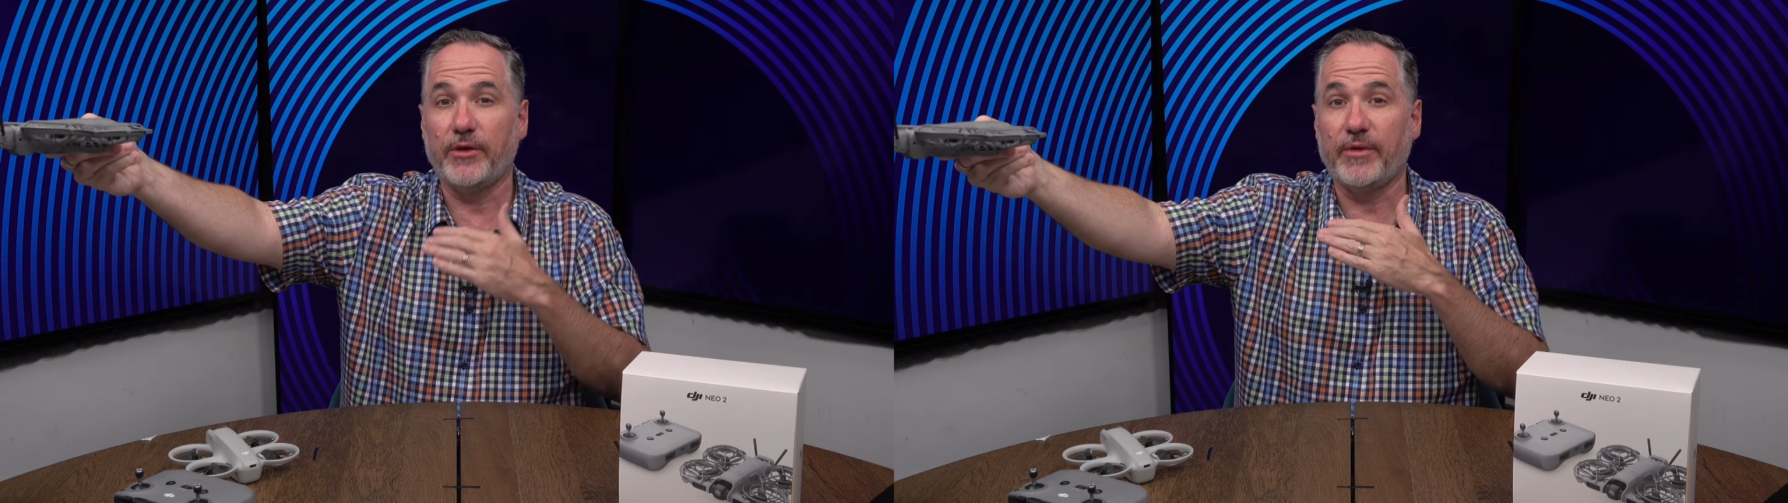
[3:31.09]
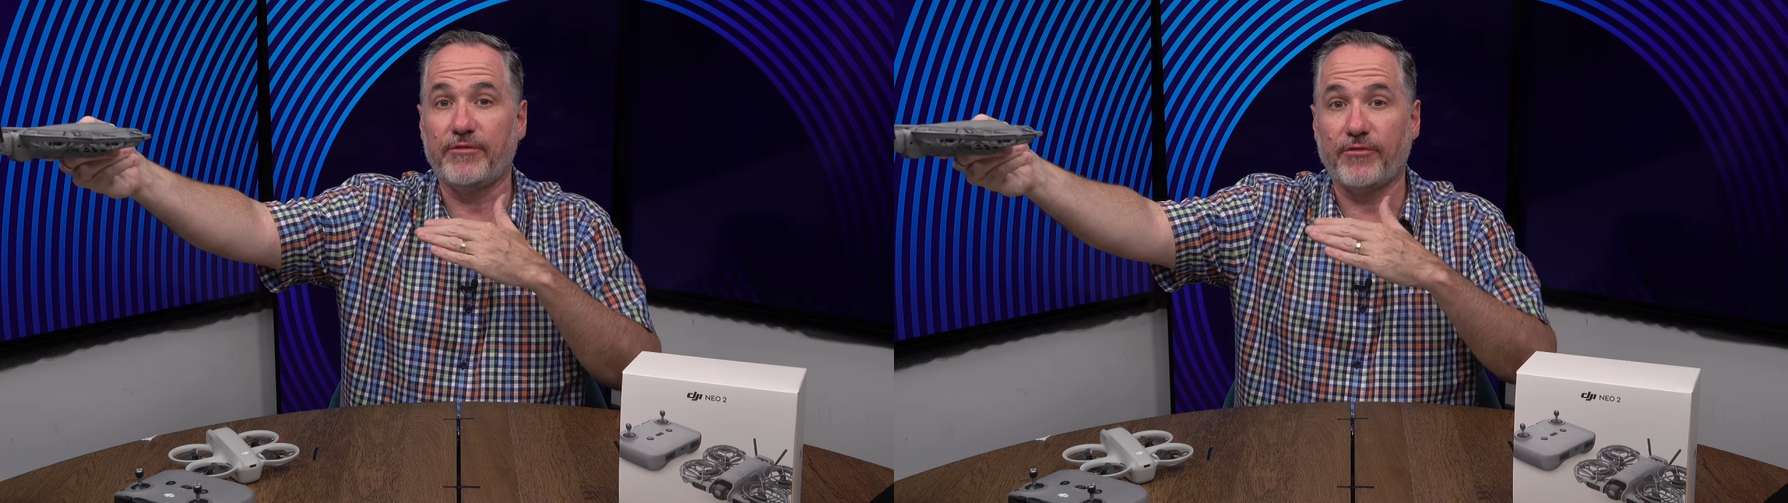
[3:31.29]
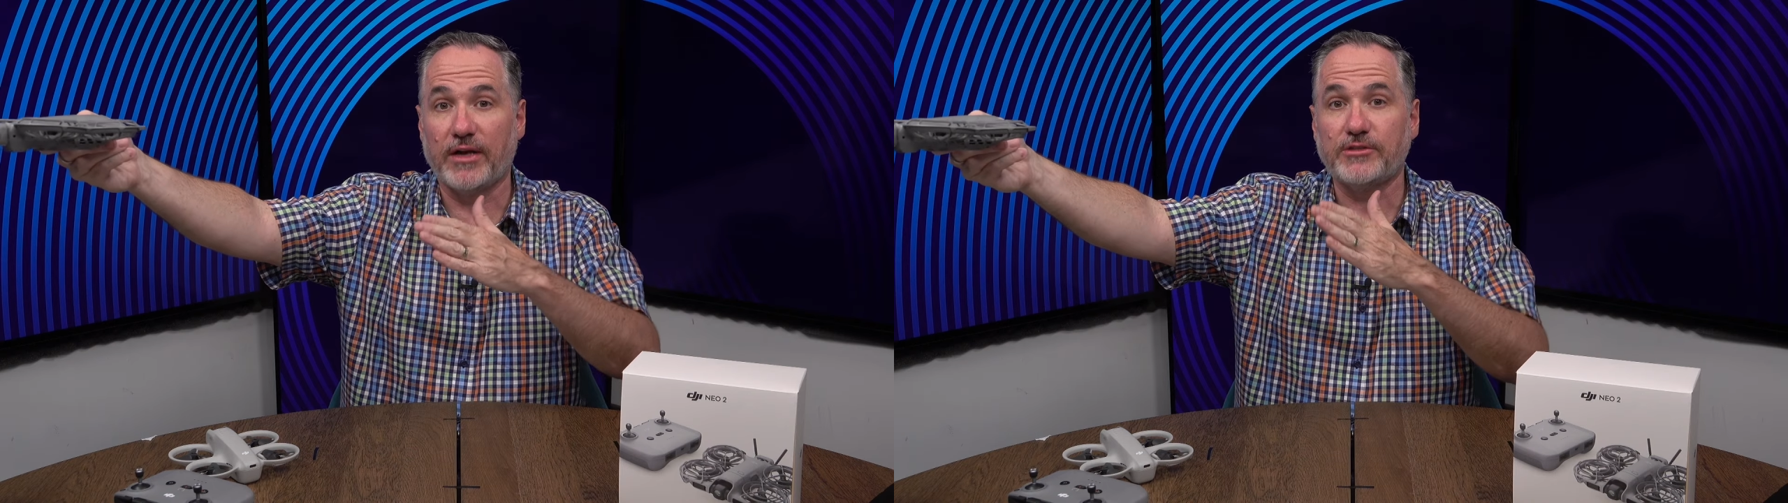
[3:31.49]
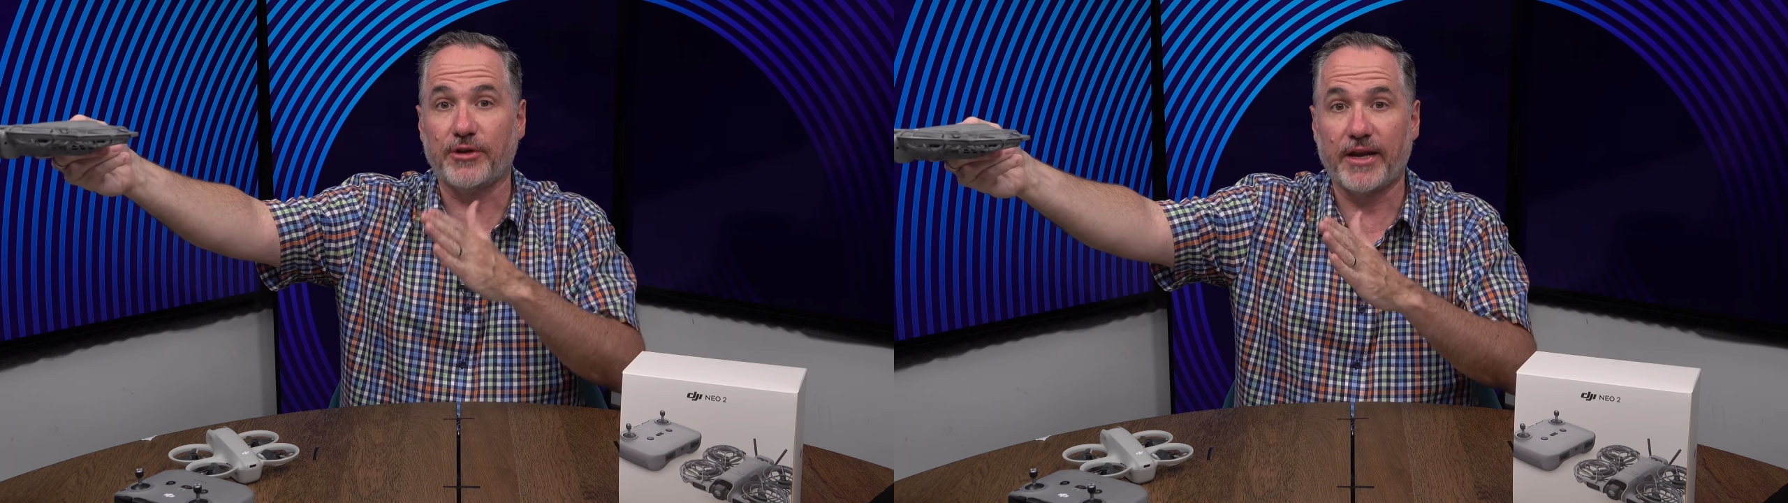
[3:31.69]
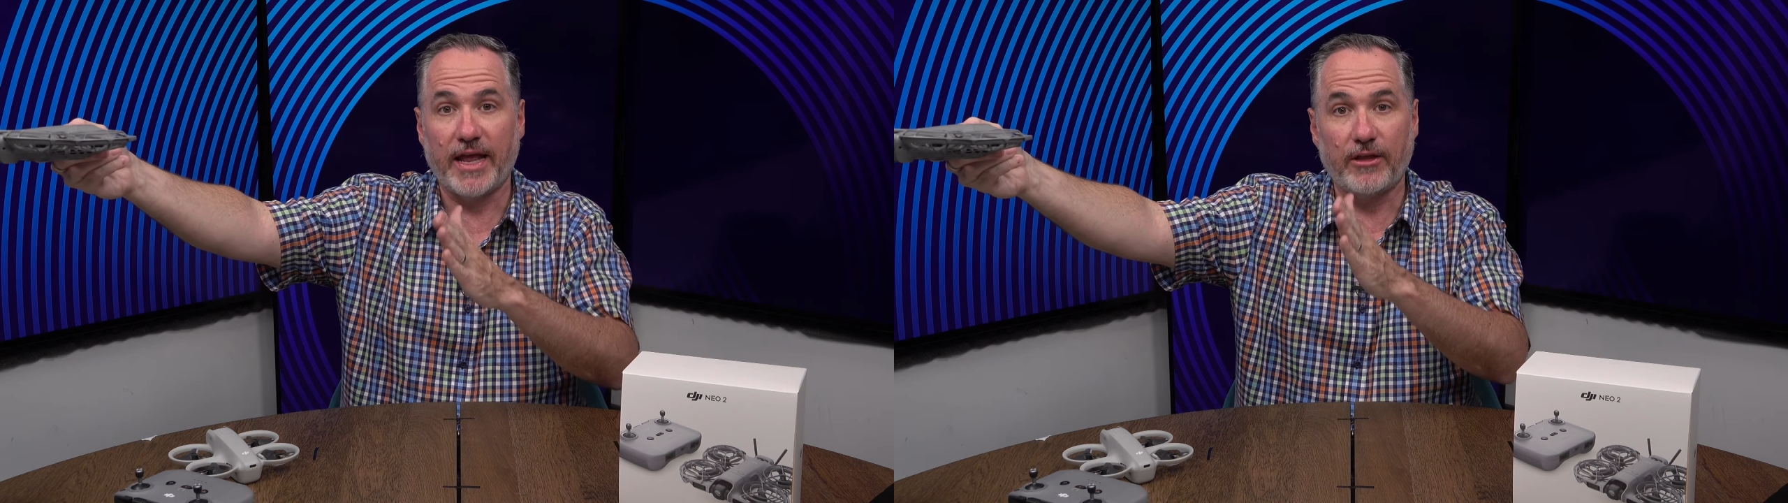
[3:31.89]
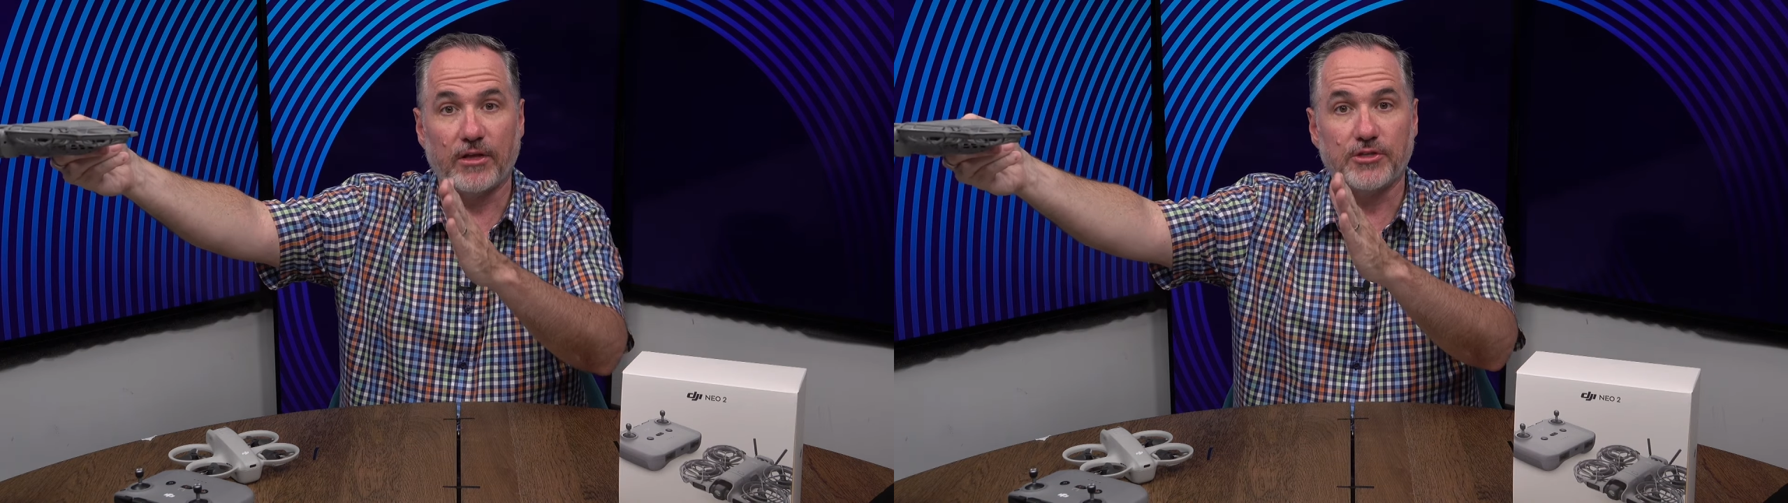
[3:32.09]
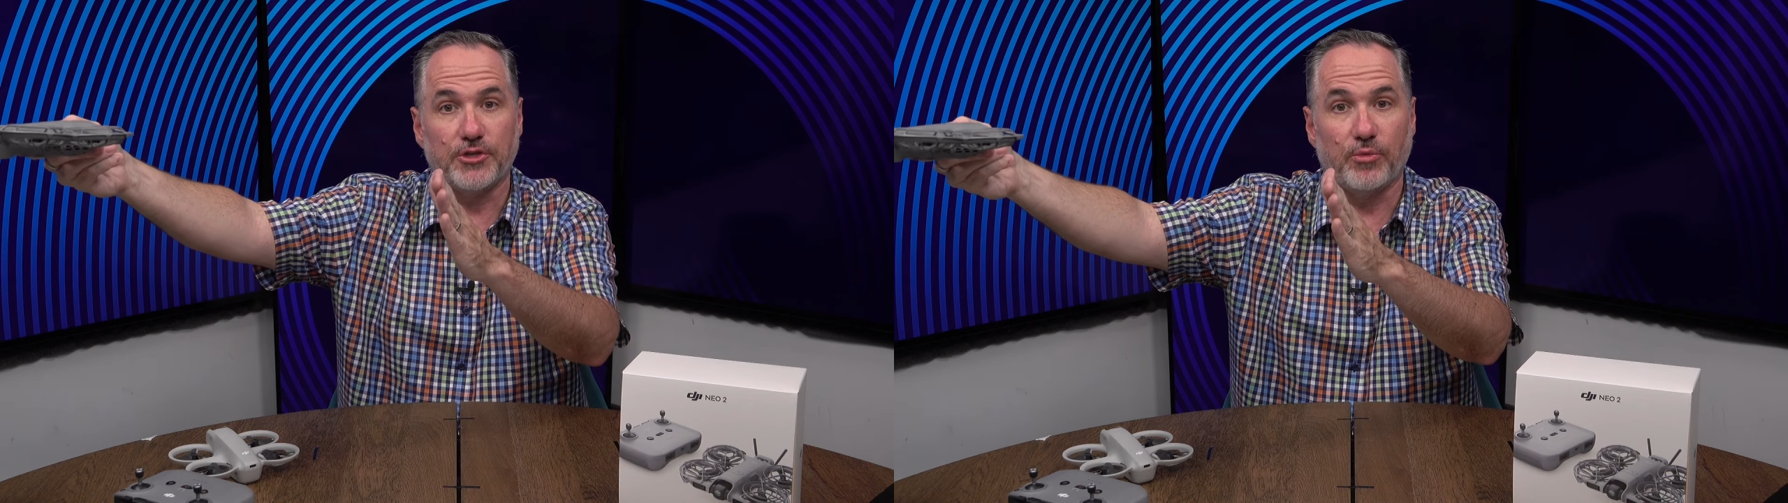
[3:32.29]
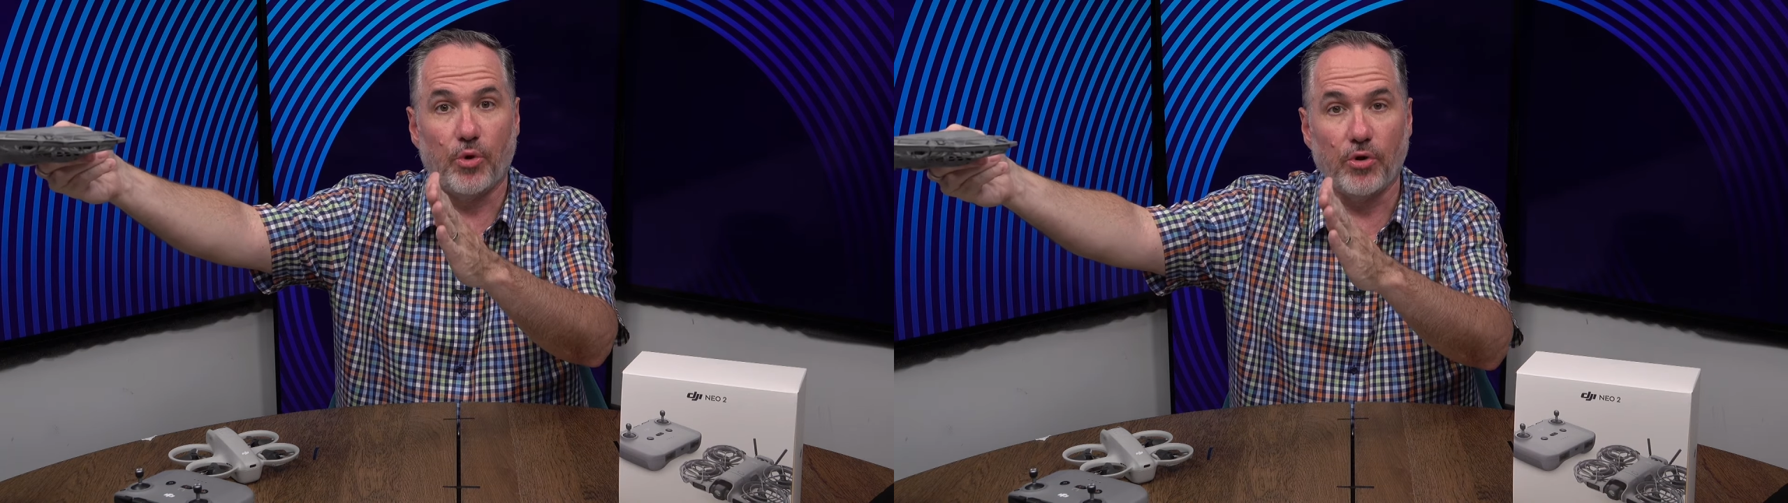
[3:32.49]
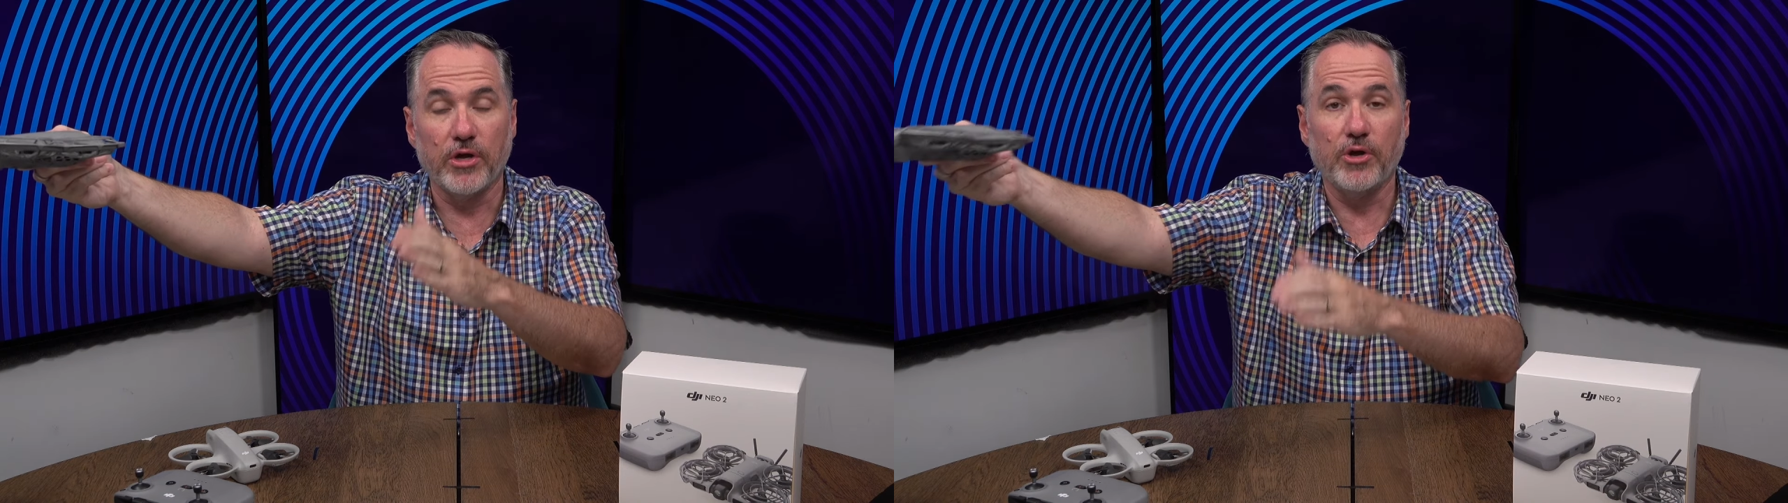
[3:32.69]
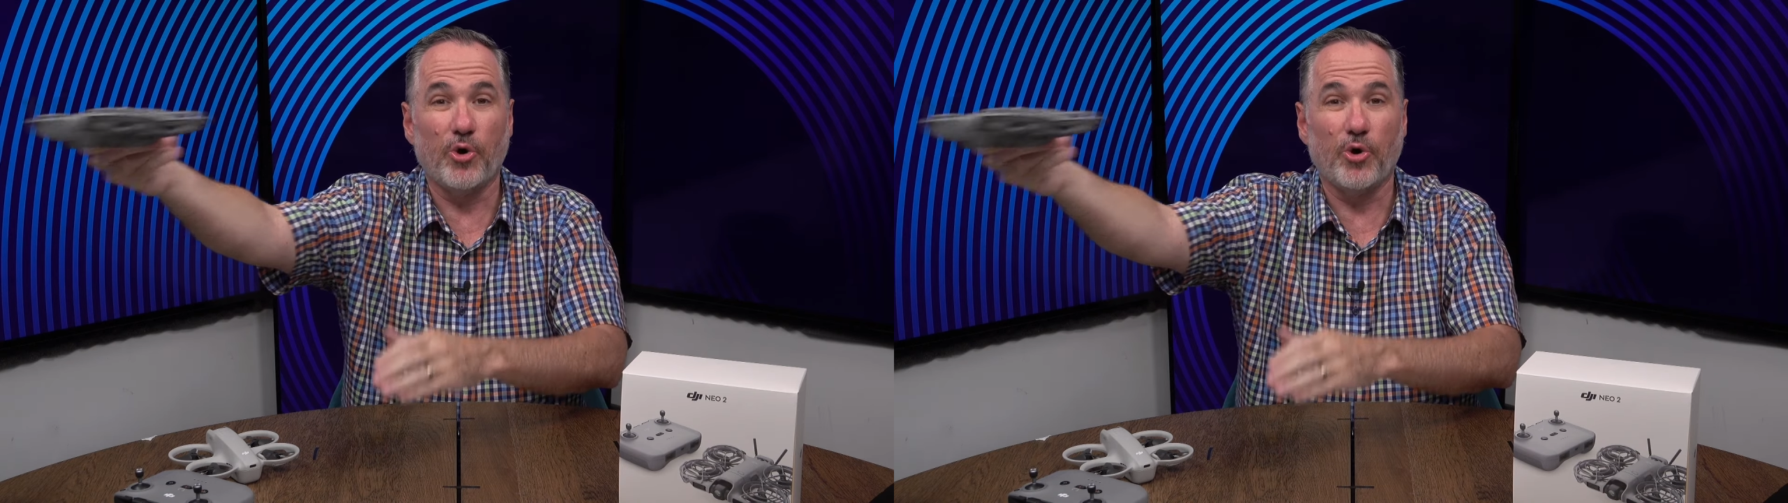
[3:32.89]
you in front on an angle as you walk,